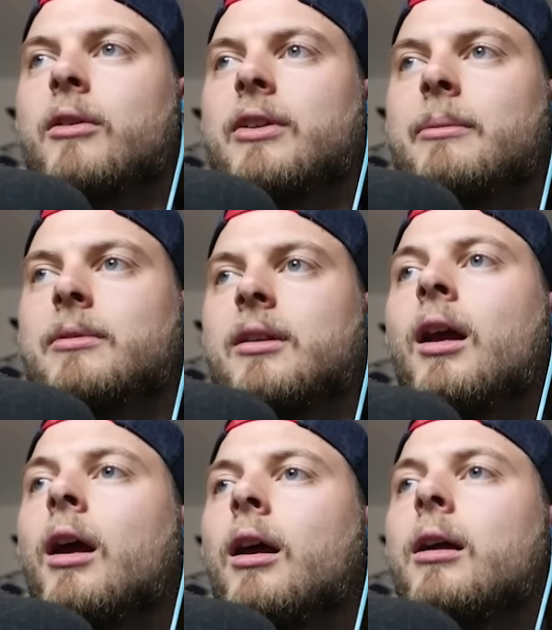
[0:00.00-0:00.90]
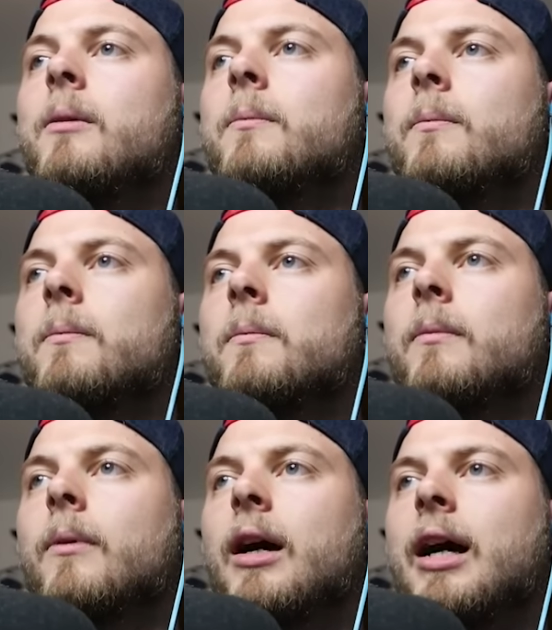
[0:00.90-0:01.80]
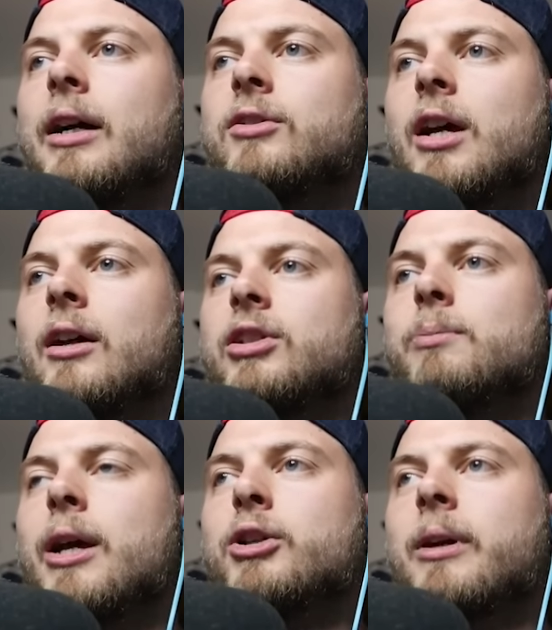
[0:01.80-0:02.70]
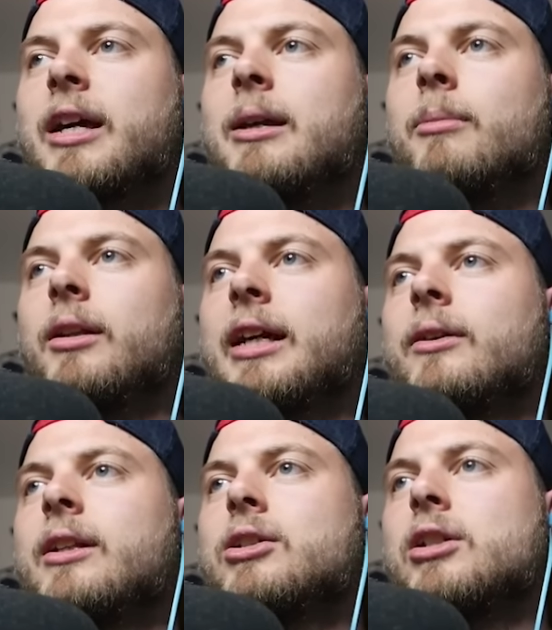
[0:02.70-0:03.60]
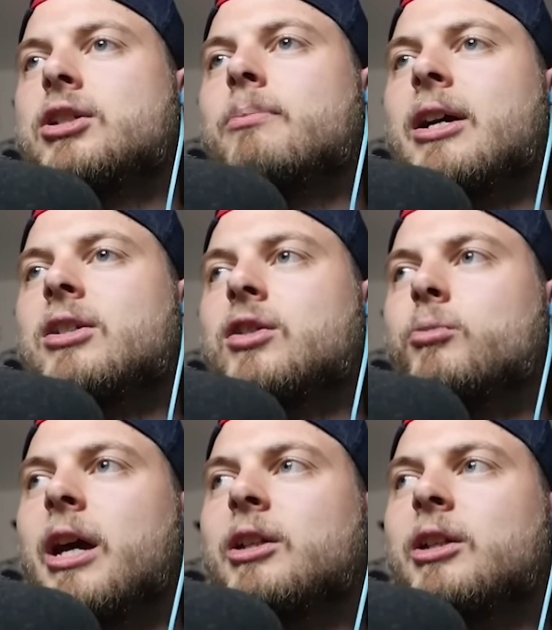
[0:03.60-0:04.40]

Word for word: and nothing happened. I'll, I'll smash my keyboard. Like, I'll literally smash the no, space.